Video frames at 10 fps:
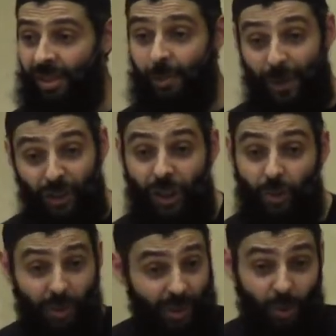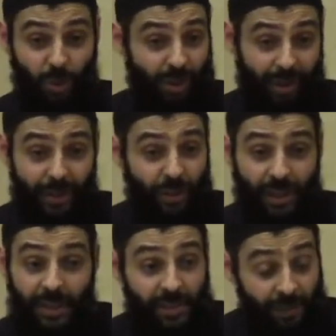especially to the new generation.
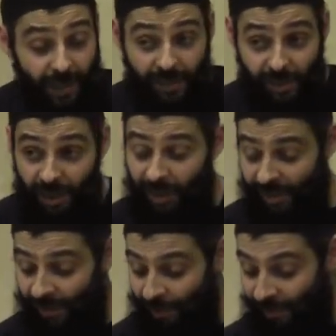It is very serious.